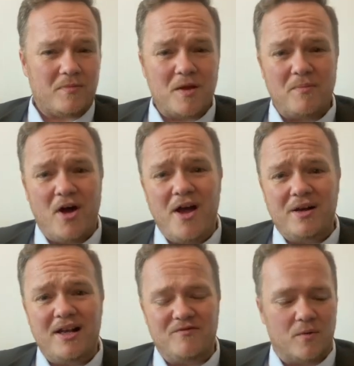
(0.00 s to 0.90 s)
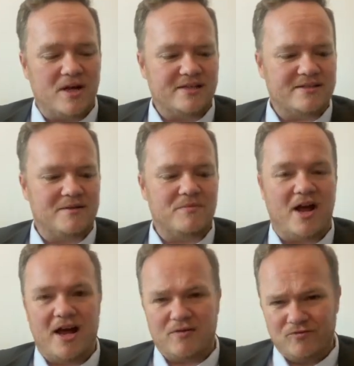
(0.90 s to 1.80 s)
But I only live once.
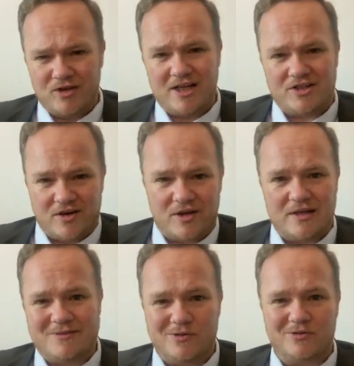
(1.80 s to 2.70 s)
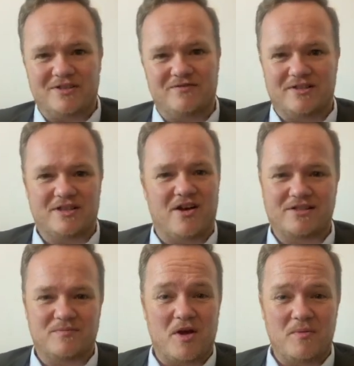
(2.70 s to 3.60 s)
I'm really trying to explore different cigars
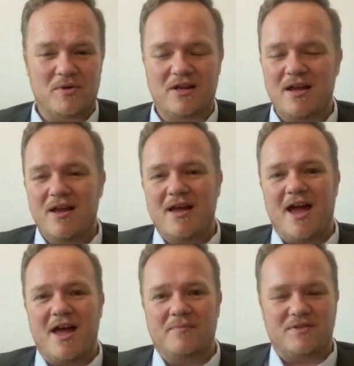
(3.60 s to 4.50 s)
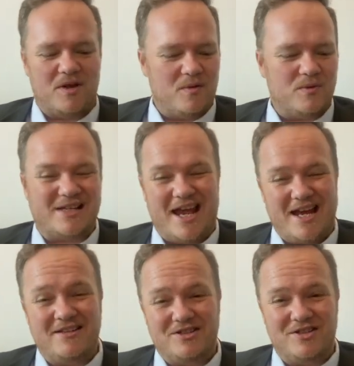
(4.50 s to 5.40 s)
at the moment, so I was
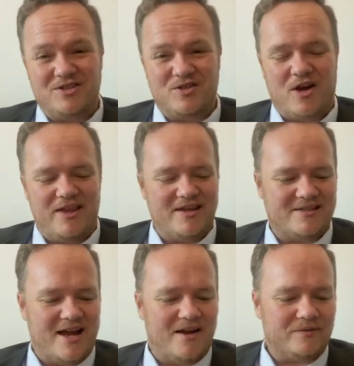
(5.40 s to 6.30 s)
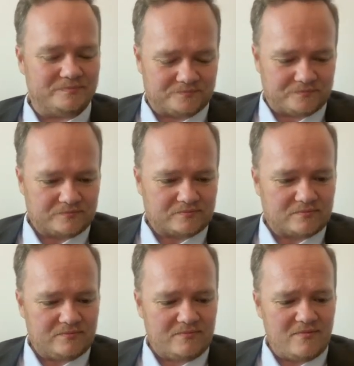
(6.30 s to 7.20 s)
keen to just try this out.
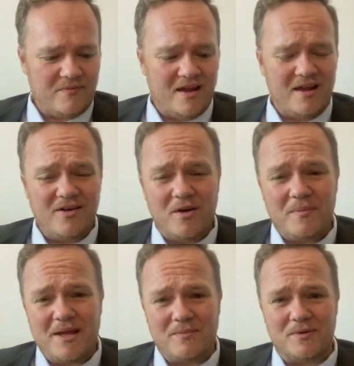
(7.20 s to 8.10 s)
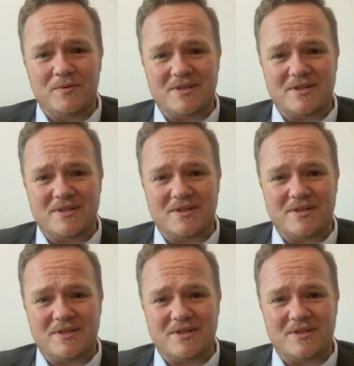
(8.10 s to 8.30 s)
A lot of people were